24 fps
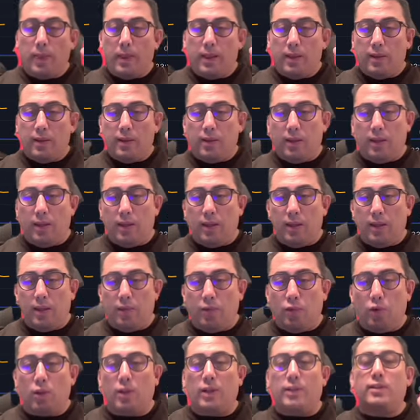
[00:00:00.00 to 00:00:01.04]
the
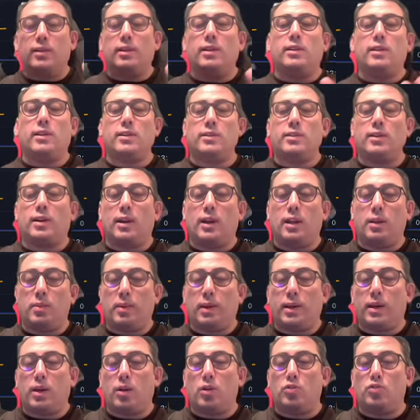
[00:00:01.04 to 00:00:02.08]
volatility is high
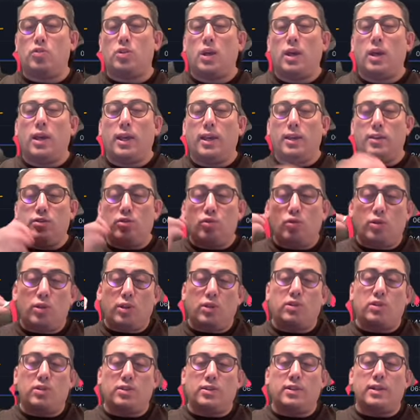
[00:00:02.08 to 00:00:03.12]
because
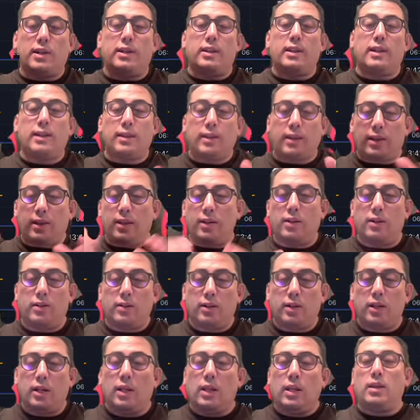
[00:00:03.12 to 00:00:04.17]
institutions are not here
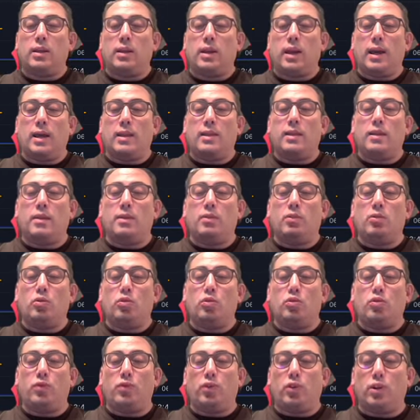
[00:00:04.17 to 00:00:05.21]
and uh, due
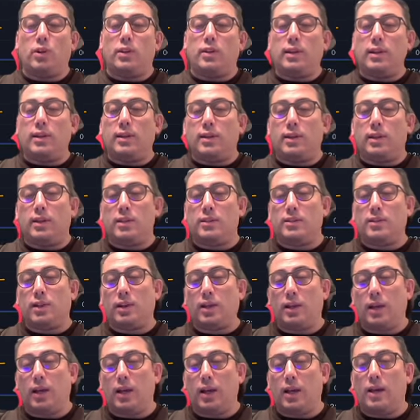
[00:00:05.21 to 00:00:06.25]
to volatility is
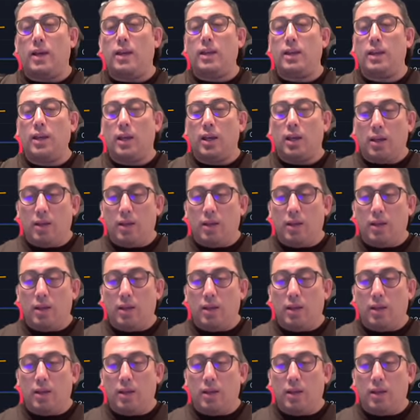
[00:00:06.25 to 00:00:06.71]
high uh,